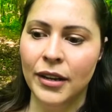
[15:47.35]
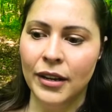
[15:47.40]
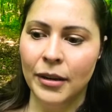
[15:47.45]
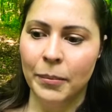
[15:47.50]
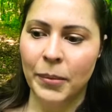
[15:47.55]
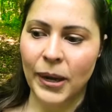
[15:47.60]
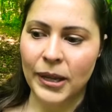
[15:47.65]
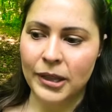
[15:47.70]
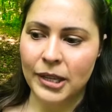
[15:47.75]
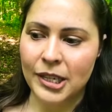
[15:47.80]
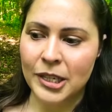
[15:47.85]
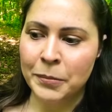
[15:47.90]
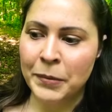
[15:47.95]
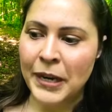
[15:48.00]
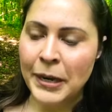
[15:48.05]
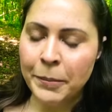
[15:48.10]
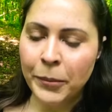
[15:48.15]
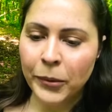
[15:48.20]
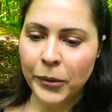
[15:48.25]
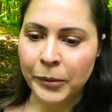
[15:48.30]
But these
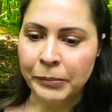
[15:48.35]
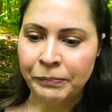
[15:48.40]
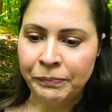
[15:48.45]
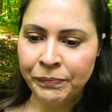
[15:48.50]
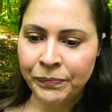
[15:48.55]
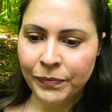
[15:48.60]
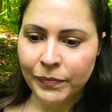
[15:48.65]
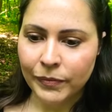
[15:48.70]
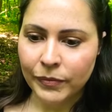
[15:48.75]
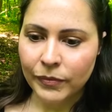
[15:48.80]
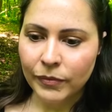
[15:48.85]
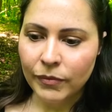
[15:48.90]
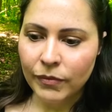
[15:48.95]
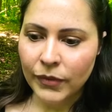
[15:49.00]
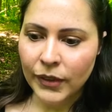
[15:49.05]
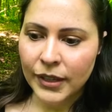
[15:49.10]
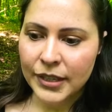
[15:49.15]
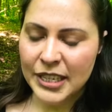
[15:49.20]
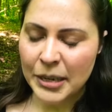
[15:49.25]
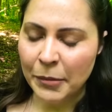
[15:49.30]
people,
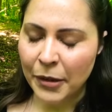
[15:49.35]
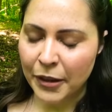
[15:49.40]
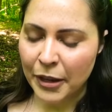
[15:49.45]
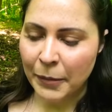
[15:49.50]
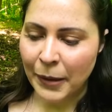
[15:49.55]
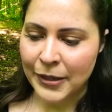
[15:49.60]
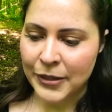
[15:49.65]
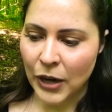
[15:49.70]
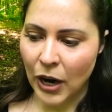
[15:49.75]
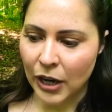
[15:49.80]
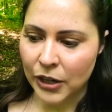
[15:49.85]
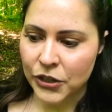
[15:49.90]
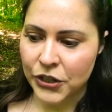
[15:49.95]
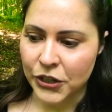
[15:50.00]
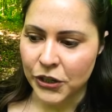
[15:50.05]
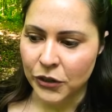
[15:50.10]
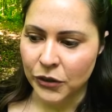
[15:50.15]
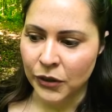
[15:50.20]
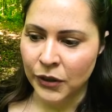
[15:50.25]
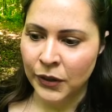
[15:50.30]
some of them I talked
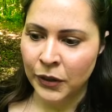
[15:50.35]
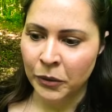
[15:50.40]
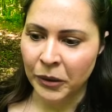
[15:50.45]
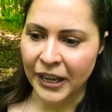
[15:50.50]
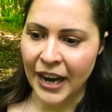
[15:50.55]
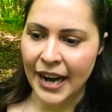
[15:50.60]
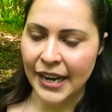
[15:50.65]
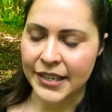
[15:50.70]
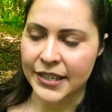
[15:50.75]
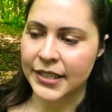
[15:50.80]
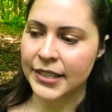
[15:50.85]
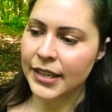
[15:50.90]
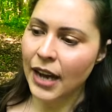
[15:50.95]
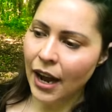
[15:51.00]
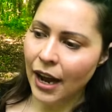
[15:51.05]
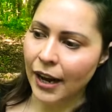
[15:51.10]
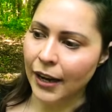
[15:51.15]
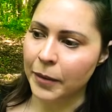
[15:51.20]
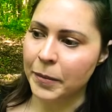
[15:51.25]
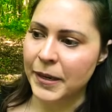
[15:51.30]
to were kind of
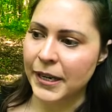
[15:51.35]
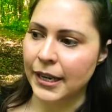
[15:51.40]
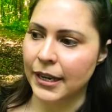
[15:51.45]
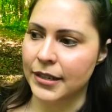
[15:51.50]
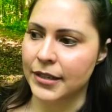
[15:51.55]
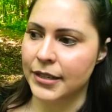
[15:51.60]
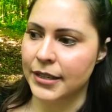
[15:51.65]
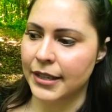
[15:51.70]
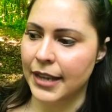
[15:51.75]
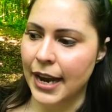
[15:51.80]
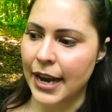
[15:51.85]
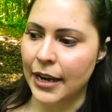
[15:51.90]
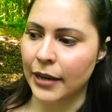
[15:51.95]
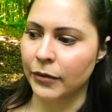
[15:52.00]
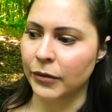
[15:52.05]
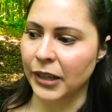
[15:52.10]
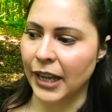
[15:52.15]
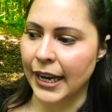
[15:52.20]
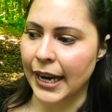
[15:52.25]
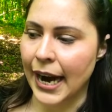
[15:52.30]
stuck because they
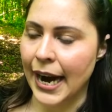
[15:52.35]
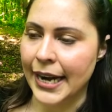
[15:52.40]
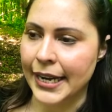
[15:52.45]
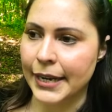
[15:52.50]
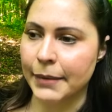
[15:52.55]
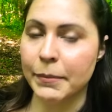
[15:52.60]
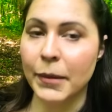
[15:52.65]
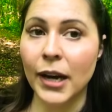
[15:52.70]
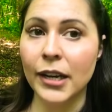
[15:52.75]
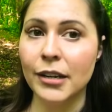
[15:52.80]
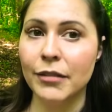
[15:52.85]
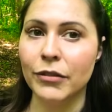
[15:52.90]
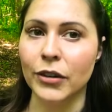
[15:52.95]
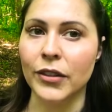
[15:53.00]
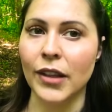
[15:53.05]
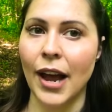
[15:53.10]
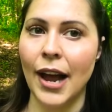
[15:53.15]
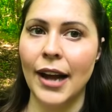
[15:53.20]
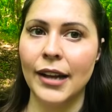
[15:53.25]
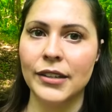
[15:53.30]
were like, I need money for
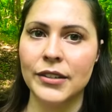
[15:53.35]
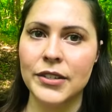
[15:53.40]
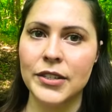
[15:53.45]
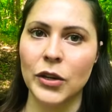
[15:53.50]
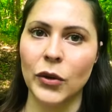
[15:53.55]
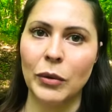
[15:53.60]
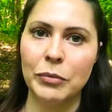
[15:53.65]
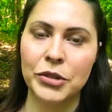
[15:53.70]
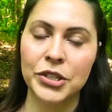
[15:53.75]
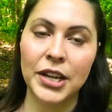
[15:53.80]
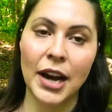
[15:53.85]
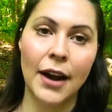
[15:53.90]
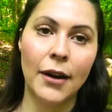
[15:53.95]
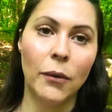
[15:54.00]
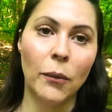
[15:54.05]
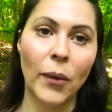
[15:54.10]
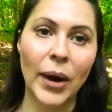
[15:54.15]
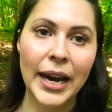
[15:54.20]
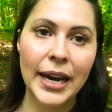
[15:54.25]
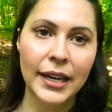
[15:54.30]
that, and so I'm just kind of
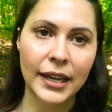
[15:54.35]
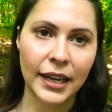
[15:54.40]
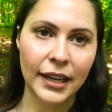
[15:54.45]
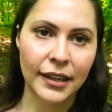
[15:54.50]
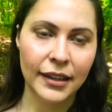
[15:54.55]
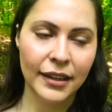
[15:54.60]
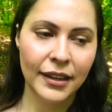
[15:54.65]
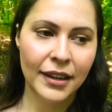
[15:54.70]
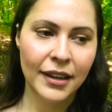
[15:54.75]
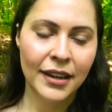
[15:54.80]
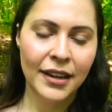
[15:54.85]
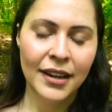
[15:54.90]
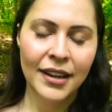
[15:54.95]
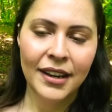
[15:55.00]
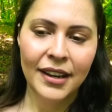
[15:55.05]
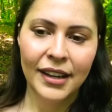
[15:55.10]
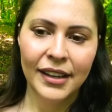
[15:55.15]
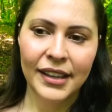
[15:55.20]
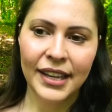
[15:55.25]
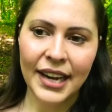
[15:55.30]
waiting.
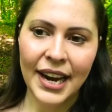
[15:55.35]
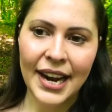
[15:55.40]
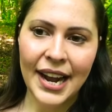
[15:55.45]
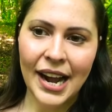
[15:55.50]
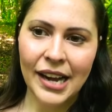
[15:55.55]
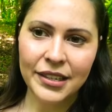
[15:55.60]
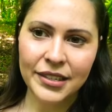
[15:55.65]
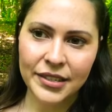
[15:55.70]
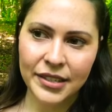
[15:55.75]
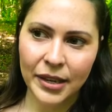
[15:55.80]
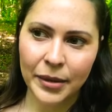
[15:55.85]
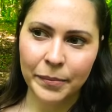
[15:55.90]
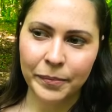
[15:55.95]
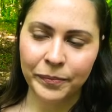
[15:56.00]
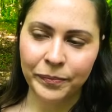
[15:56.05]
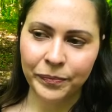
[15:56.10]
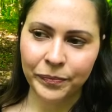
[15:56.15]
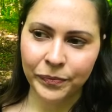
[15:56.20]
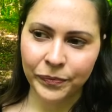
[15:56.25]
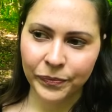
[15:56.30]
And then I asked
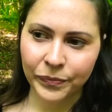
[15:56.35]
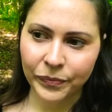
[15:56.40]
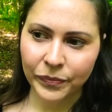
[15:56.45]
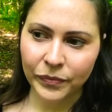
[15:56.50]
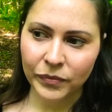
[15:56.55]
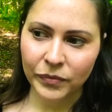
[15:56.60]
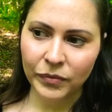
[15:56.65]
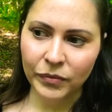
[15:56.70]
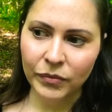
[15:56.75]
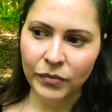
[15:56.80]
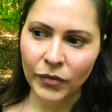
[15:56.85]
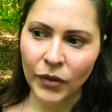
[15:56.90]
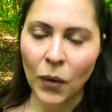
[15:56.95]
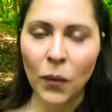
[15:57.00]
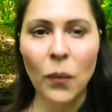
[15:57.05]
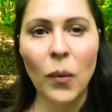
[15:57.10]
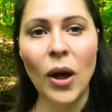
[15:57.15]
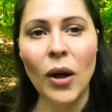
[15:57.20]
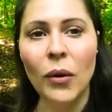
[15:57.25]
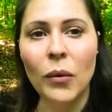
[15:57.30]
them,
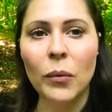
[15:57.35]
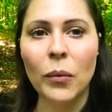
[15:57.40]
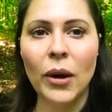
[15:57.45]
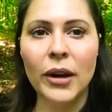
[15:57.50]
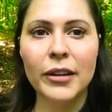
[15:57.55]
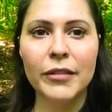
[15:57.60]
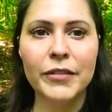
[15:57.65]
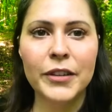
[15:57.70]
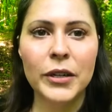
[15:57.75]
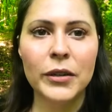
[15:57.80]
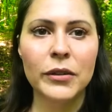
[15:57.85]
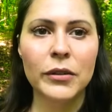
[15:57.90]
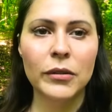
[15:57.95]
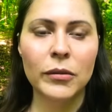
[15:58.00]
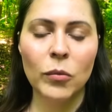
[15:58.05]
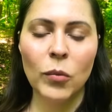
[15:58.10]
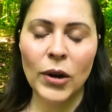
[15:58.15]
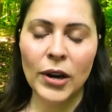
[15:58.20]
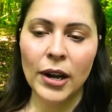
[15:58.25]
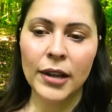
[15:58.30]
well, what if you
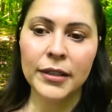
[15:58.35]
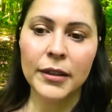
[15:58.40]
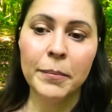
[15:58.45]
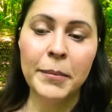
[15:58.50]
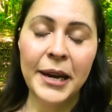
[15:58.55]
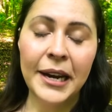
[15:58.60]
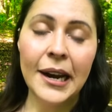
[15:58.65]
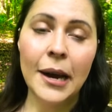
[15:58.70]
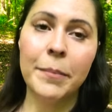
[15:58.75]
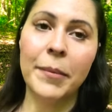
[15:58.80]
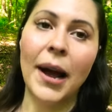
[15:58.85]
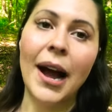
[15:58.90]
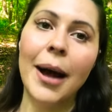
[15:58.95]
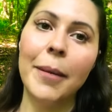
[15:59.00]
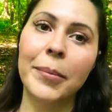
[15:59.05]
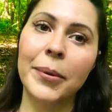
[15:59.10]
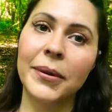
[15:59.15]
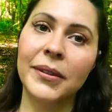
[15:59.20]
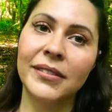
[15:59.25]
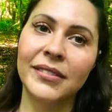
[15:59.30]
went on the Meetup
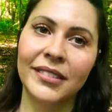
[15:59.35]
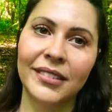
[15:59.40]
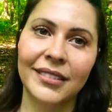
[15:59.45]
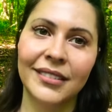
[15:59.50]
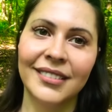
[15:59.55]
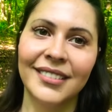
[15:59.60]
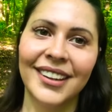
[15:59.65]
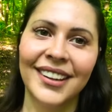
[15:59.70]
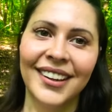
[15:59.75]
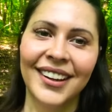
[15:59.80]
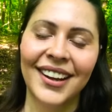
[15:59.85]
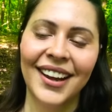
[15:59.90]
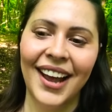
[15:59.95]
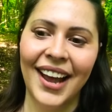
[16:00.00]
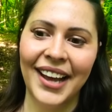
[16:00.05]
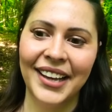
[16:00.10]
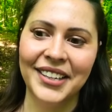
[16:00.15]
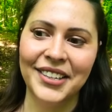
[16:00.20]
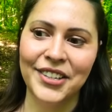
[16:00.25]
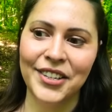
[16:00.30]
app
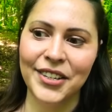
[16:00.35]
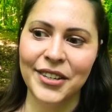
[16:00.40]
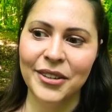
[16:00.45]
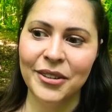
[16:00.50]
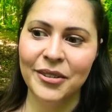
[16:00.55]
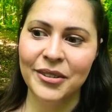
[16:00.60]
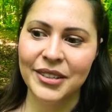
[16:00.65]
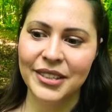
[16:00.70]
and you